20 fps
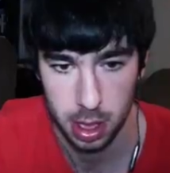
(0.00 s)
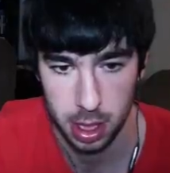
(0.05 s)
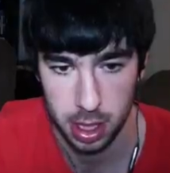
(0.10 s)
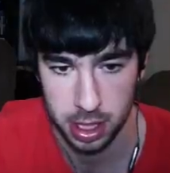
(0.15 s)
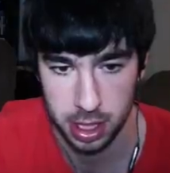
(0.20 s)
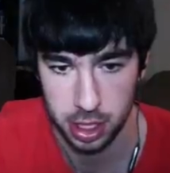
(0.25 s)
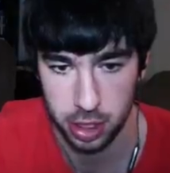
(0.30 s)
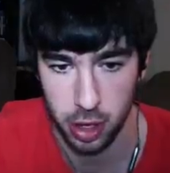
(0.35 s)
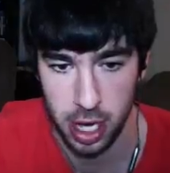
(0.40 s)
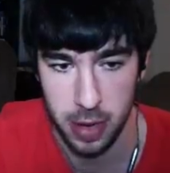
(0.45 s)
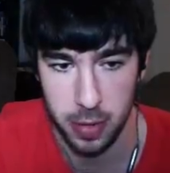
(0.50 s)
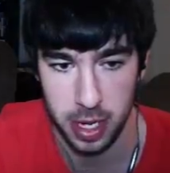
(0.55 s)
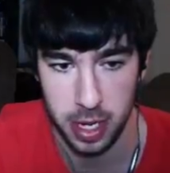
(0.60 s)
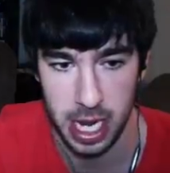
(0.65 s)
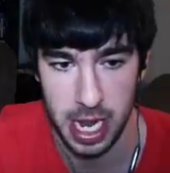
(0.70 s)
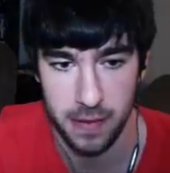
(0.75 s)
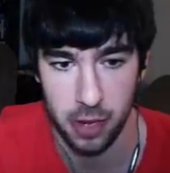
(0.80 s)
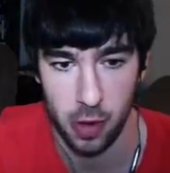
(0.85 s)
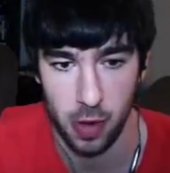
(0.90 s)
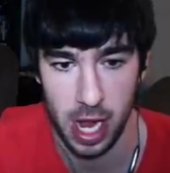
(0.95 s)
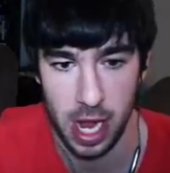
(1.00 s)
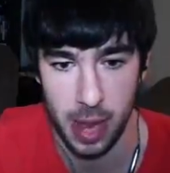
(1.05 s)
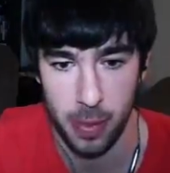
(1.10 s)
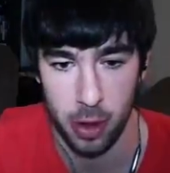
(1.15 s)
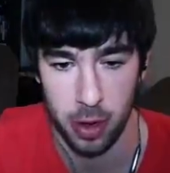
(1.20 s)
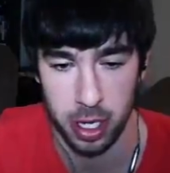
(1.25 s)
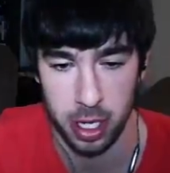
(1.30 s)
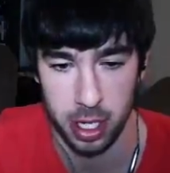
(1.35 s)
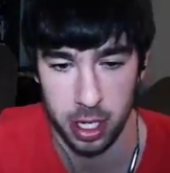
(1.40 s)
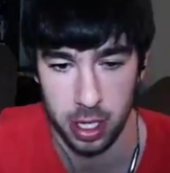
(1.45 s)
It's great when you have no
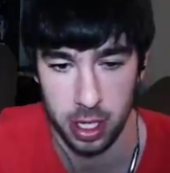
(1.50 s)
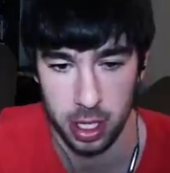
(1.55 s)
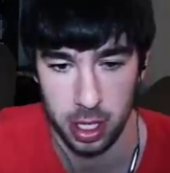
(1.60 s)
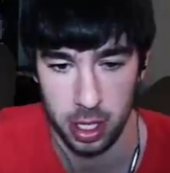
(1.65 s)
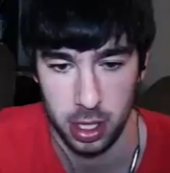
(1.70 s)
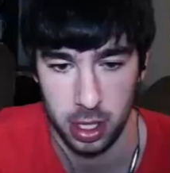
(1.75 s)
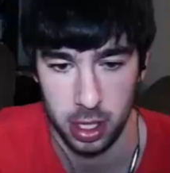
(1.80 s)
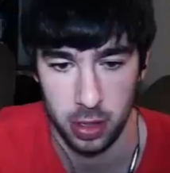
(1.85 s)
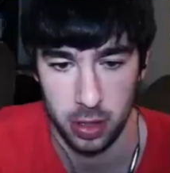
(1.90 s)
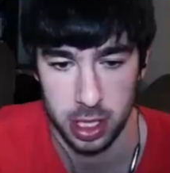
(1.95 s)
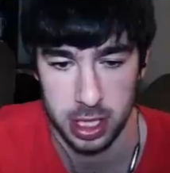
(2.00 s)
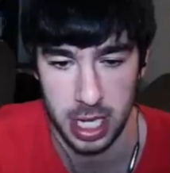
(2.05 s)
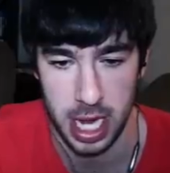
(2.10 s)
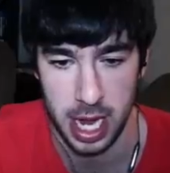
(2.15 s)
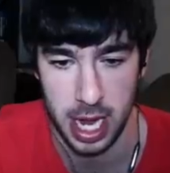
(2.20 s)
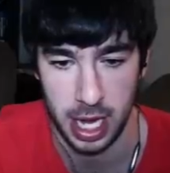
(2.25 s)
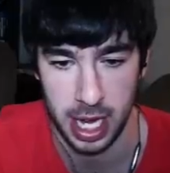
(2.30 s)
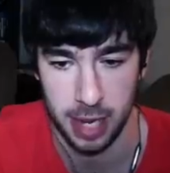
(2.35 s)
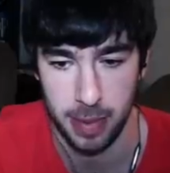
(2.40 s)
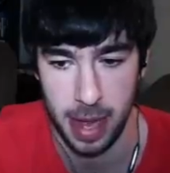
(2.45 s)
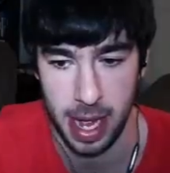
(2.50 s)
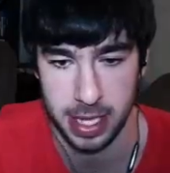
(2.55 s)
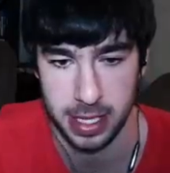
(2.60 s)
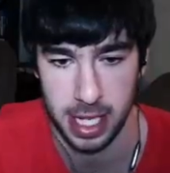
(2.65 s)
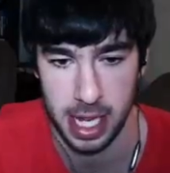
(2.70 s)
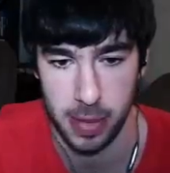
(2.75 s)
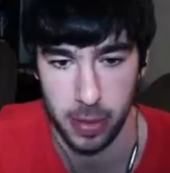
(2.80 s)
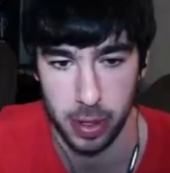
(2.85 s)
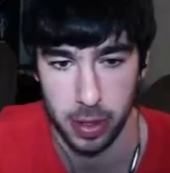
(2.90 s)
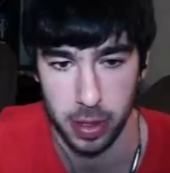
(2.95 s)
ammo and you you just can't get a max
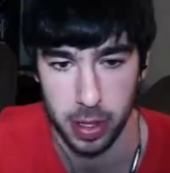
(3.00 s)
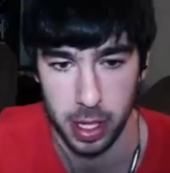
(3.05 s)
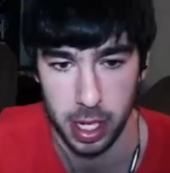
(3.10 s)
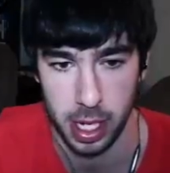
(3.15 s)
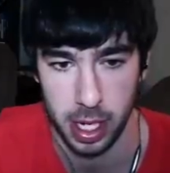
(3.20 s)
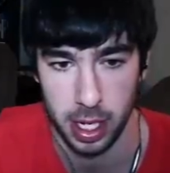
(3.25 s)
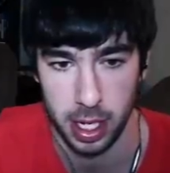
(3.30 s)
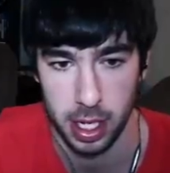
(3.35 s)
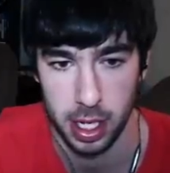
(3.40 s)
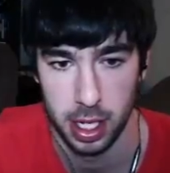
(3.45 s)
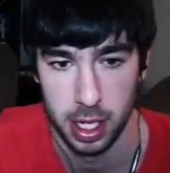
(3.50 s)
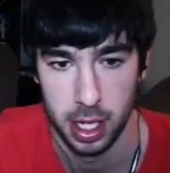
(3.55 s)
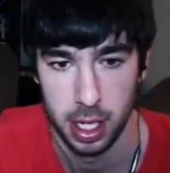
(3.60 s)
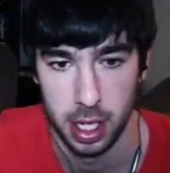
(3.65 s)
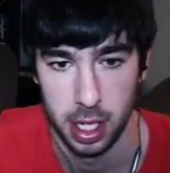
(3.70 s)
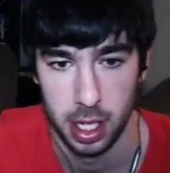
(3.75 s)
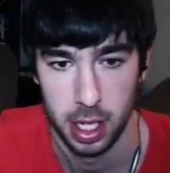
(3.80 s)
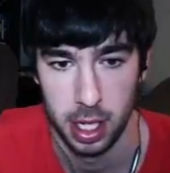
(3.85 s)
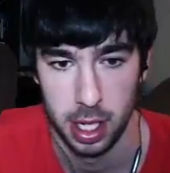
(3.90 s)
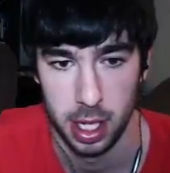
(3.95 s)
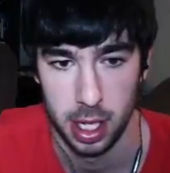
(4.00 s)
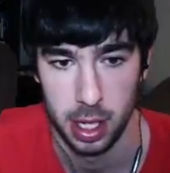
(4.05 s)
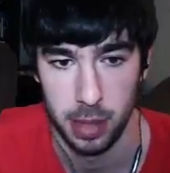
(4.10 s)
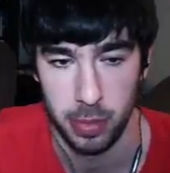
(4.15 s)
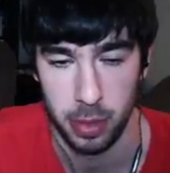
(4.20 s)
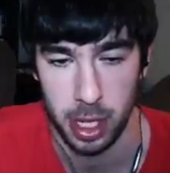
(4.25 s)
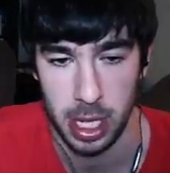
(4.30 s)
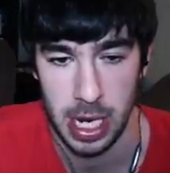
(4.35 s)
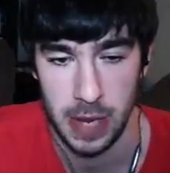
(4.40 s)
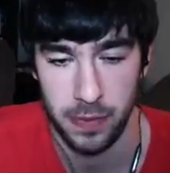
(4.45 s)
ammo. Like, I'm
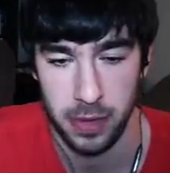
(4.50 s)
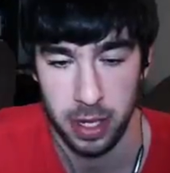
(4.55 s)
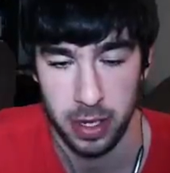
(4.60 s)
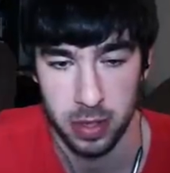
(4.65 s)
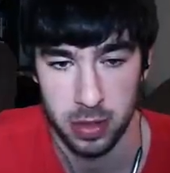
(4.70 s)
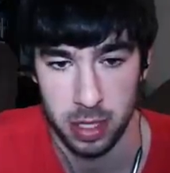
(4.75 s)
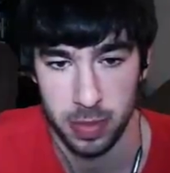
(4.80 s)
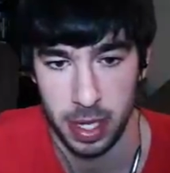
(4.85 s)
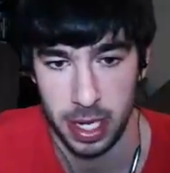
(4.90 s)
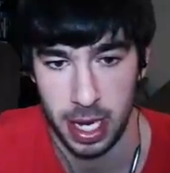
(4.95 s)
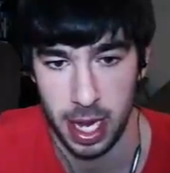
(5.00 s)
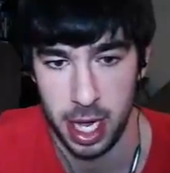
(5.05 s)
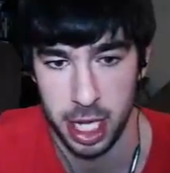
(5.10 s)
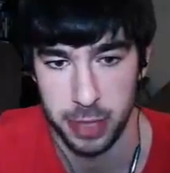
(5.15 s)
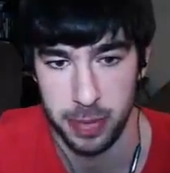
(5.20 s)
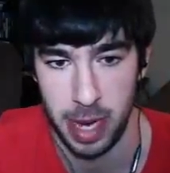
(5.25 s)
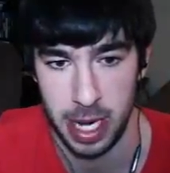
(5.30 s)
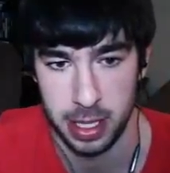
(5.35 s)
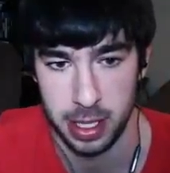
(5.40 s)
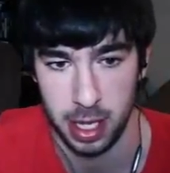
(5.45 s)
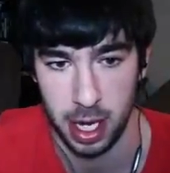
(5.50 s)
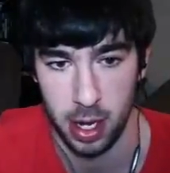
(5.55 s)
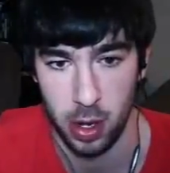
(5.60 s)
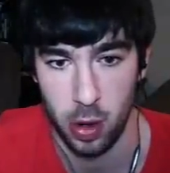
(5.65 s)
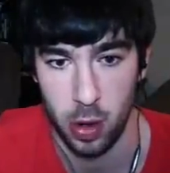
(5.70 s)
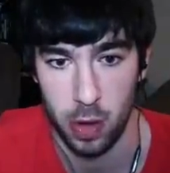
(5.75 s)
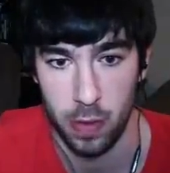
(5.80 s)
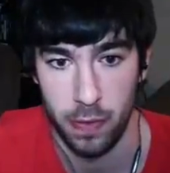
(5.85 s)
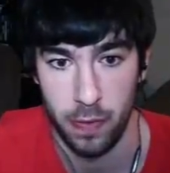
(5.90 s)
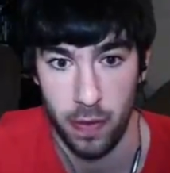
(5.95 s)
gonna have to use one of my cashbacks again.
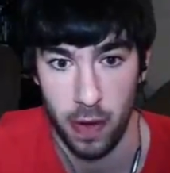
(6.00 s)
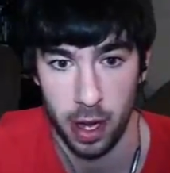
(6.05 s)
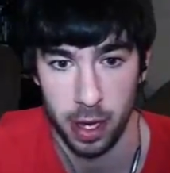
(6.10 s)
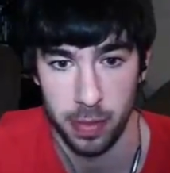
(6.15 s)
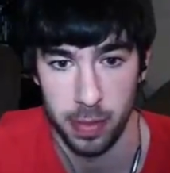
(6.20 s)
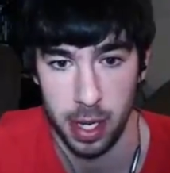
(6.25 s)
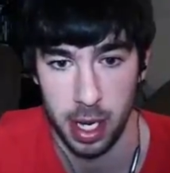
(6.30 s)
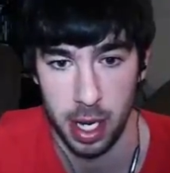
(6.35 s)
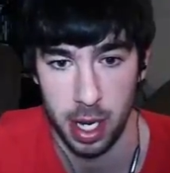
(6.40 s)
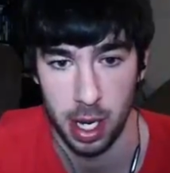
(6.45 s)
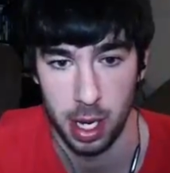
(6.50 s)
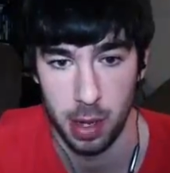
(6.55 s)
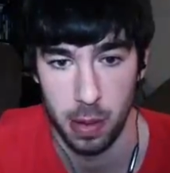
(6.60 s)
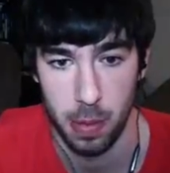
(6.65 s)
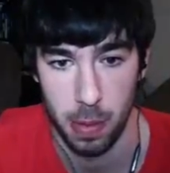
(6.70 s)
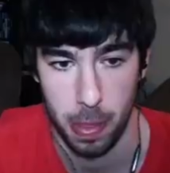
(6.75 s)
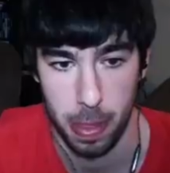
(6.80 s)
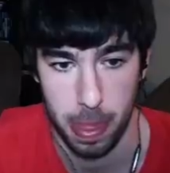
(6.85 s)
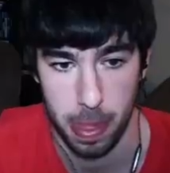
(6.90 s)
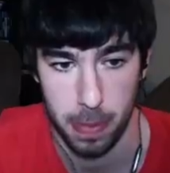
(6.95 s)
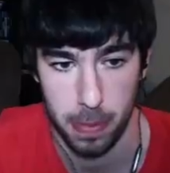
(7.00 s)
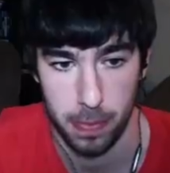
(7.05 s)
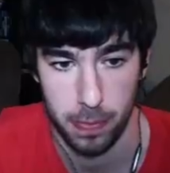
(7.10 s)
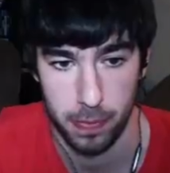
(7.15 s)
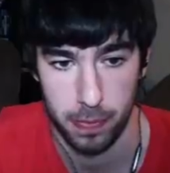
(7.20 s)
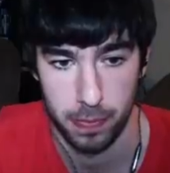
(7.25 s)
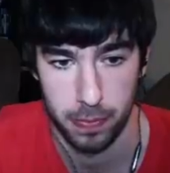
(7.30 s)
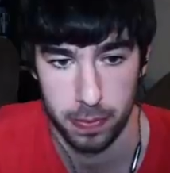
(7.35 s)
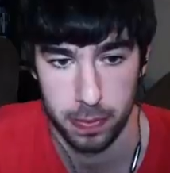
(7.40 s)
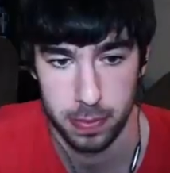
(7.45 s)
Oh, fuck me.
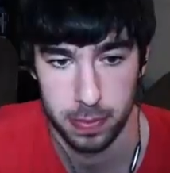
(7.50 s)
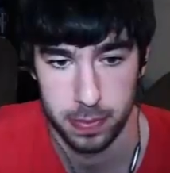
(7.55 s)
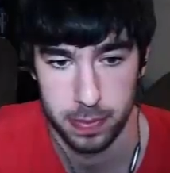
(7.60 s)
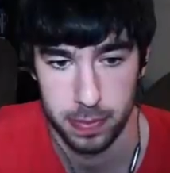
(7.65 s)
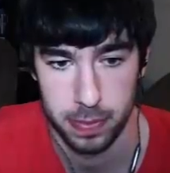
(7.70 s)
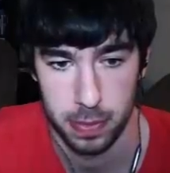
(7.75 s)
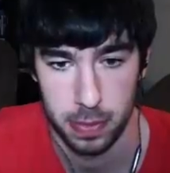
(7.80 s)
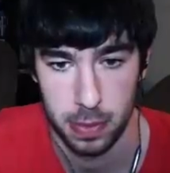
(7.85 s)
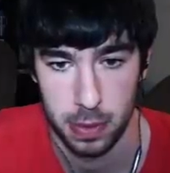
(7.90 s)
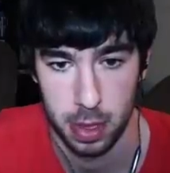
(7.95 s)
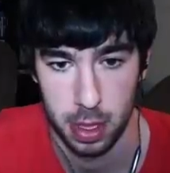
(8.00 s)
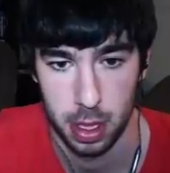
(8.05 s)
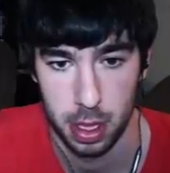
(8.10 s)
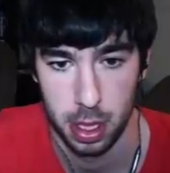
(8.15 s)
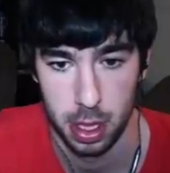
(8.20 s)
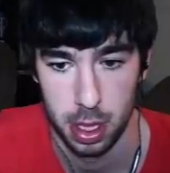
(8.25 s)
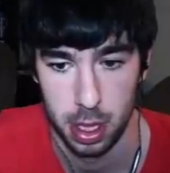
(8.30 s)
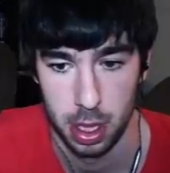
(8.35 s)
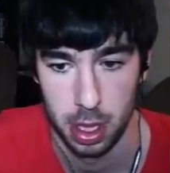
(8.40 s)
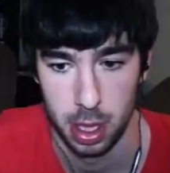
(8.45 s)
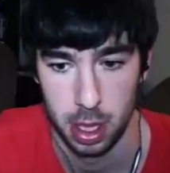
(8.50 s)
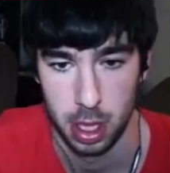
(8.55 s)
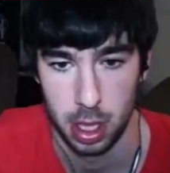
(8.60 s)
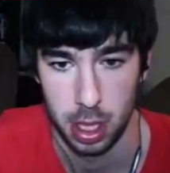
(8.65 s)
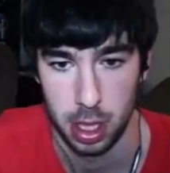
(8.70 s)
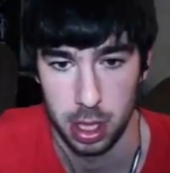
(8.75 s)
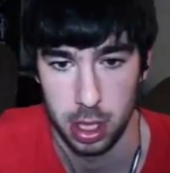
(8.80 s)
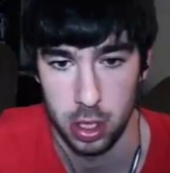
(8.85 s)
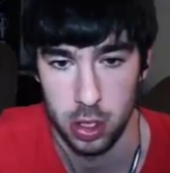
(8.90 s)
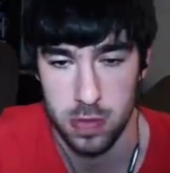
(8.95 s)
Back to your
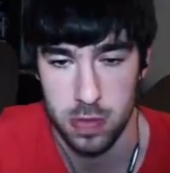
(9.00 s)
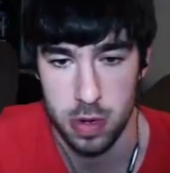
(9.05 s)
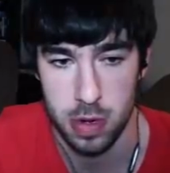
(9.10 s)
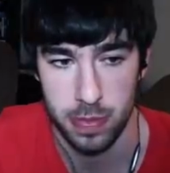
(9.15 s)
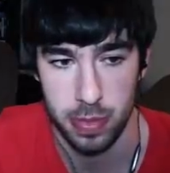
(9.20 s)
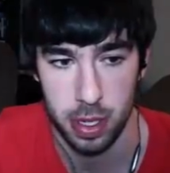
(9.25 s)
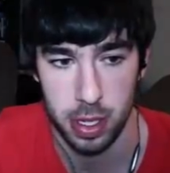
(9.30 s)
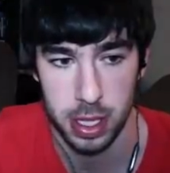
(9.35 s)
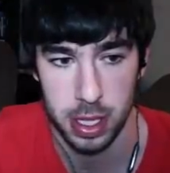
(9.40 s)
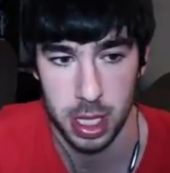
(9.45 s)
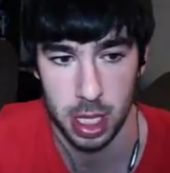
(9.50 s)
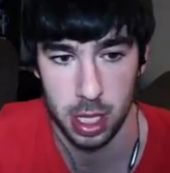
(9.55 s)
grave. Two more bullets.